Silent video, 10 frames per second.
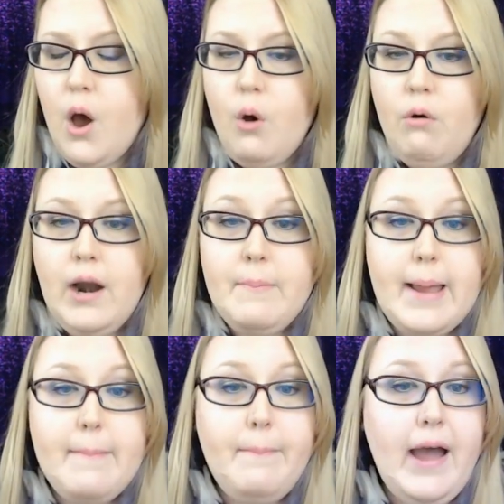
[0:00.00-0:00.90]
Or am
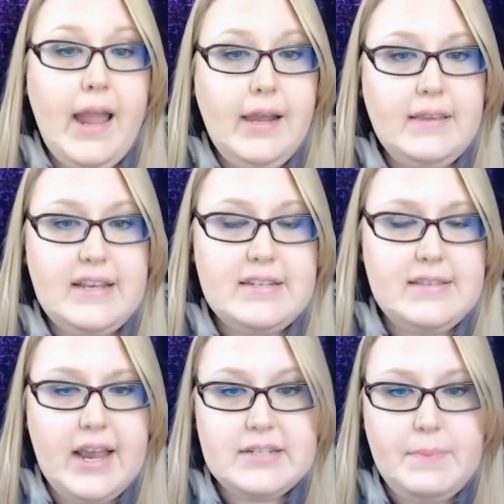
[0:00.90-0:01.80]
I buying these
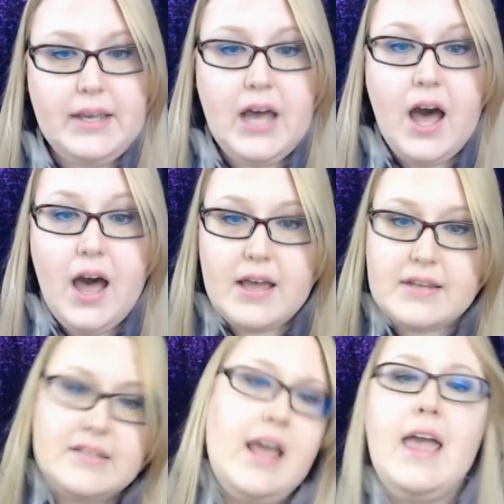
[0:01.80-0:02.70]
things because